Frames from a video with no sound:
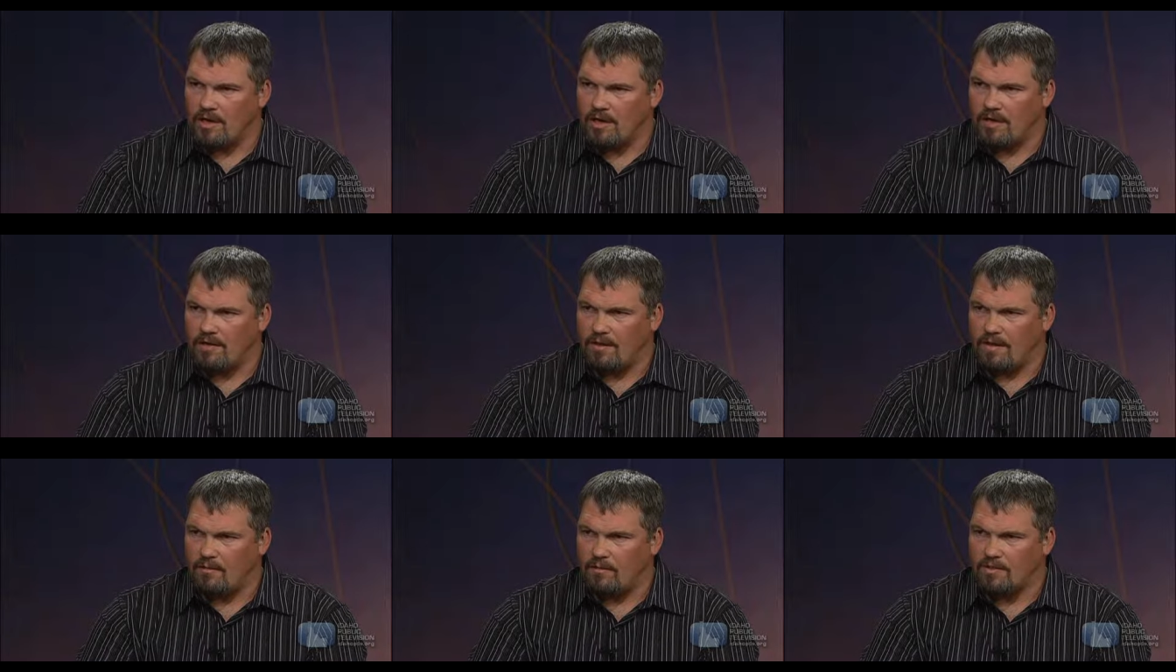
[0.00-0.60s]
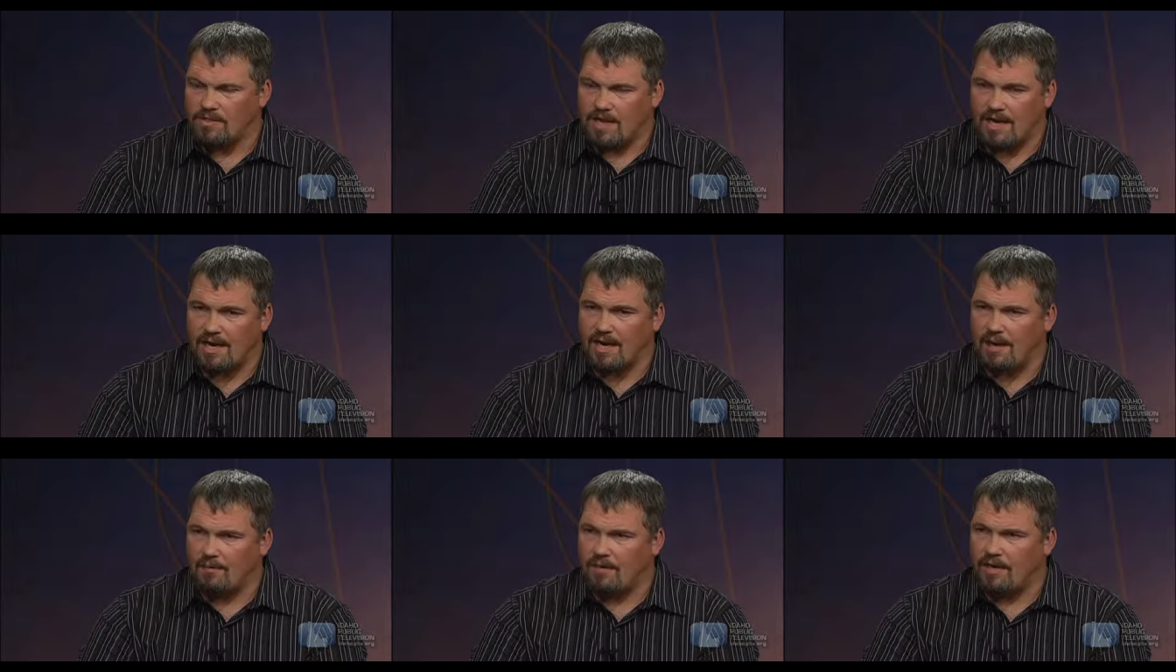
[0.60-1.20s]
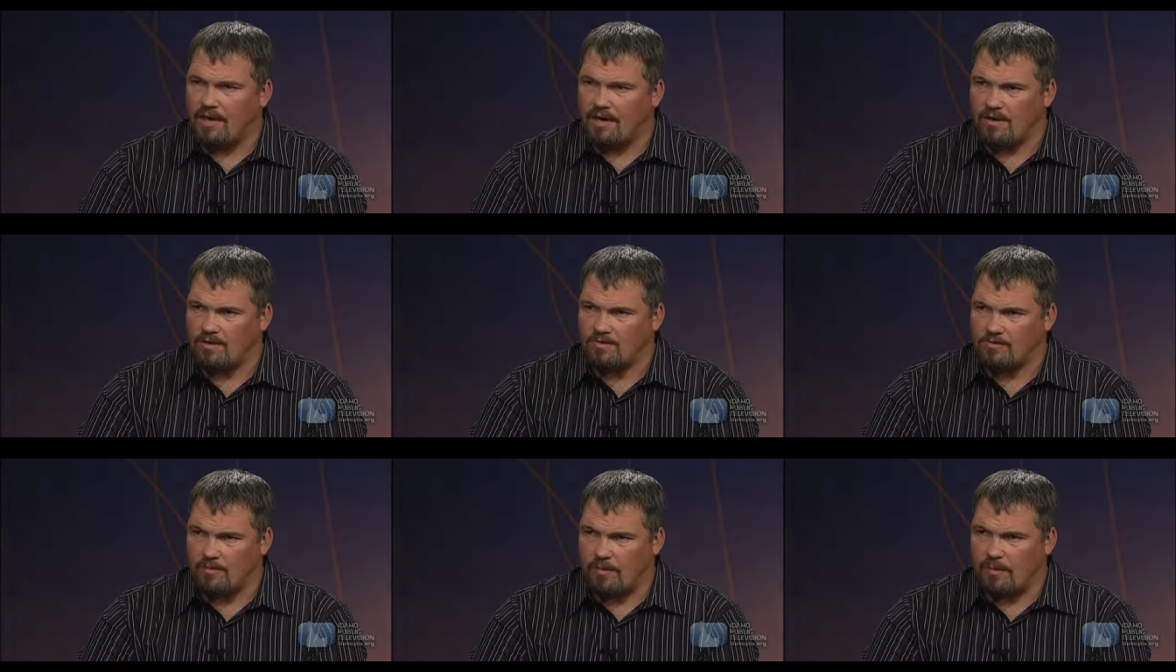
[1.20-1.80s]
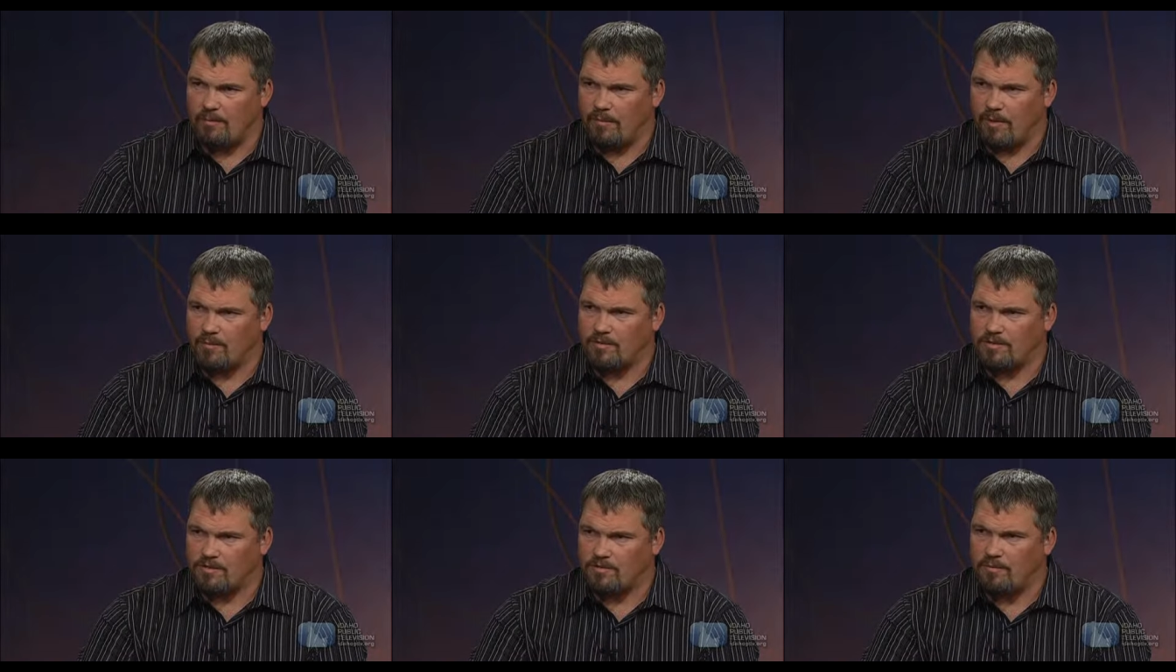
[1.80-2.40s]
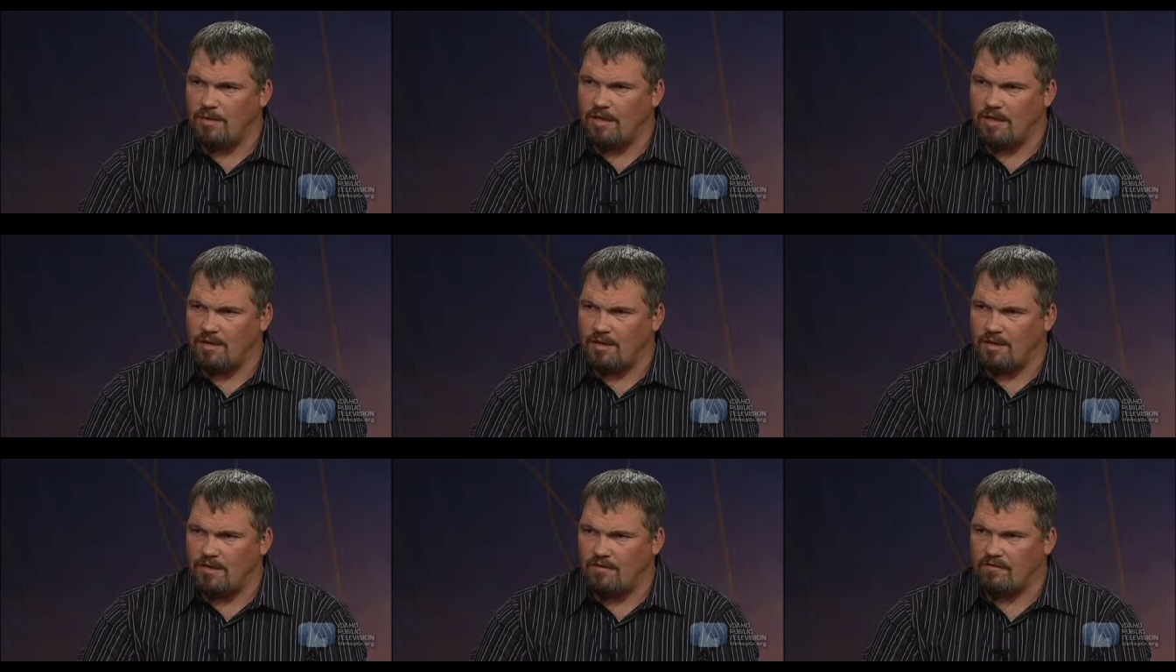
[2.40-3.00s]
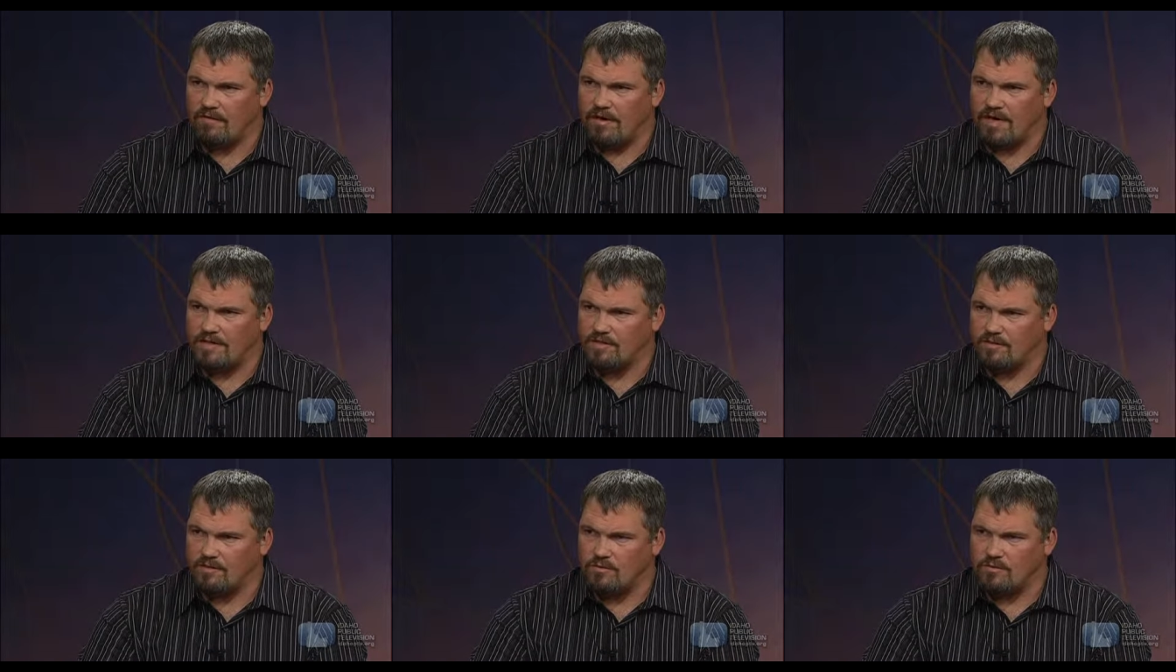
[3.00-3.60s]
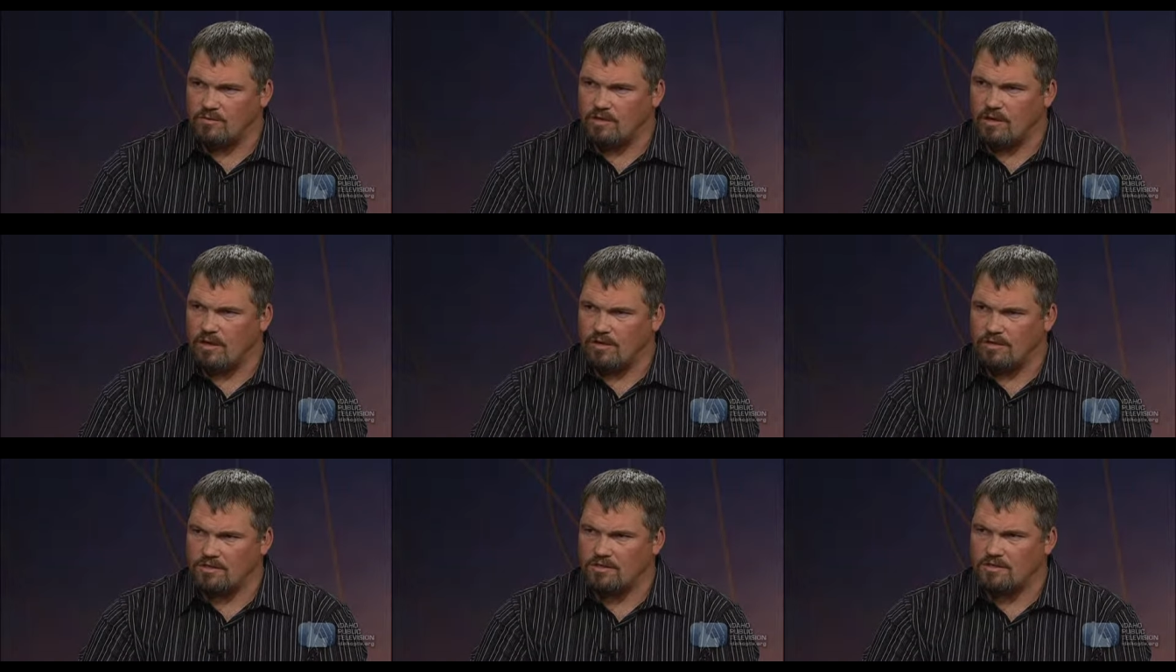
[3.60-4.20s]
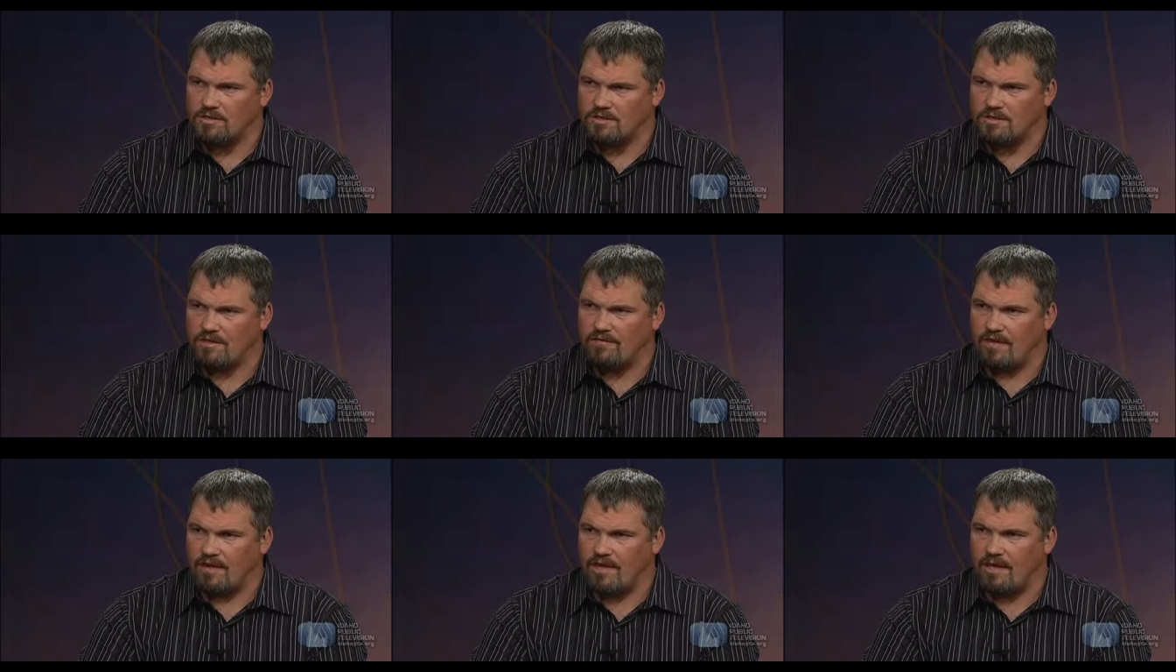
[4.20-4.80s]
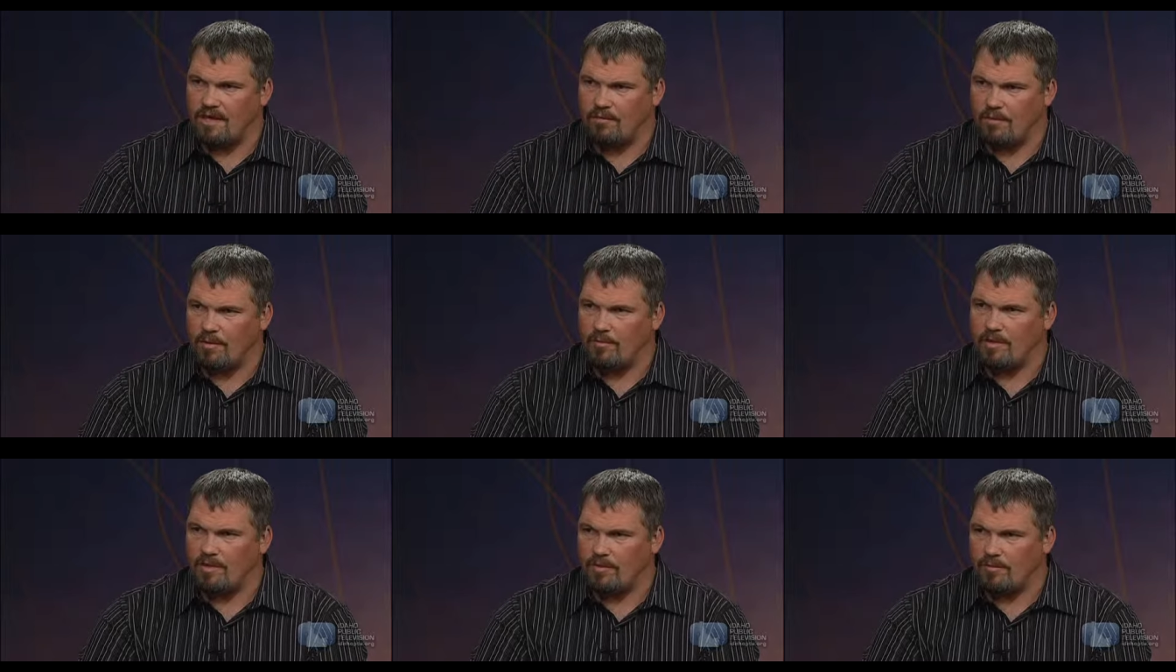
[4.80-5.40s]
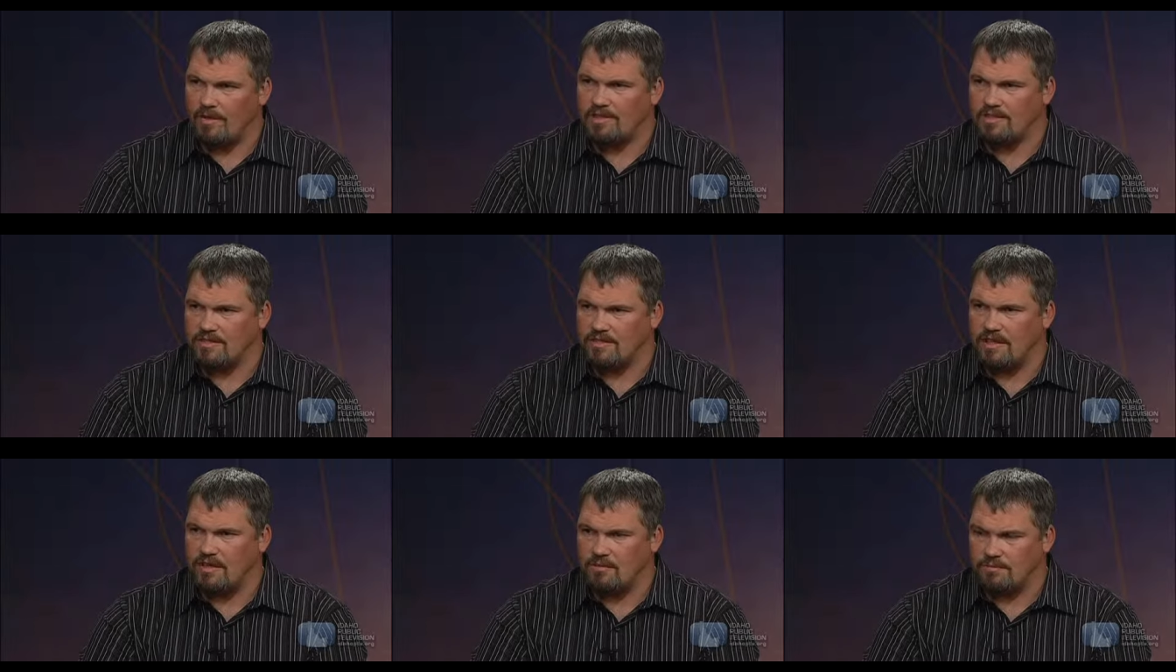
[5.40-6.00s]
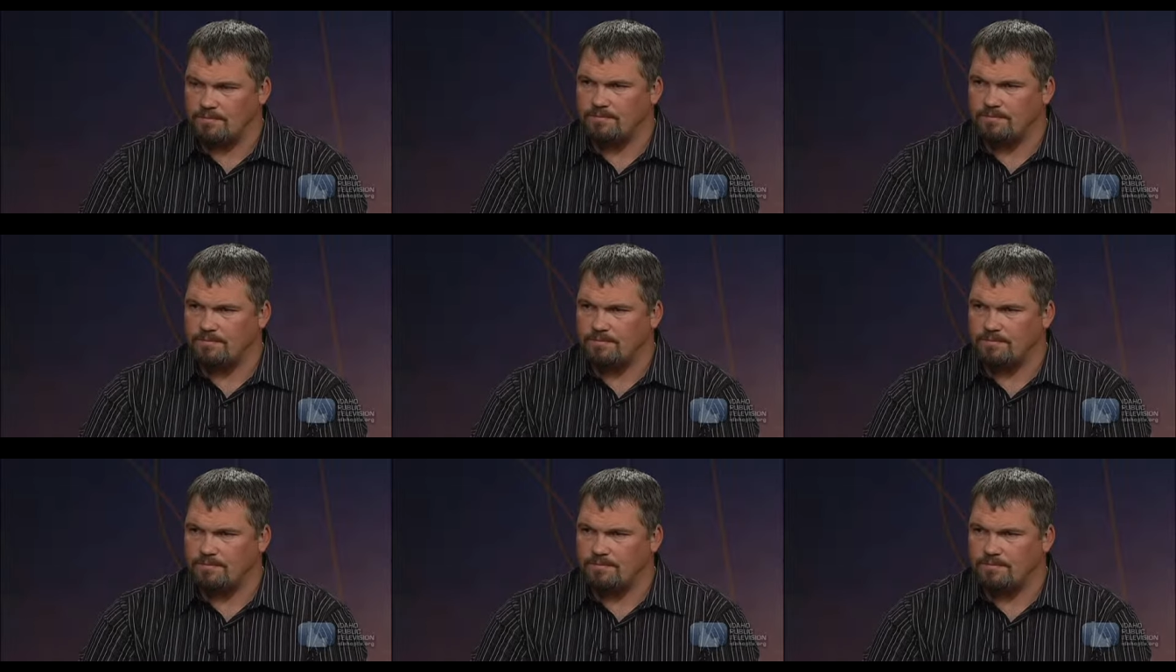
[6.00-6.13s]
and then what's kind of happening now is for me to be able to speak in different high schools and colleges and stuff like that, and be able to get the message out.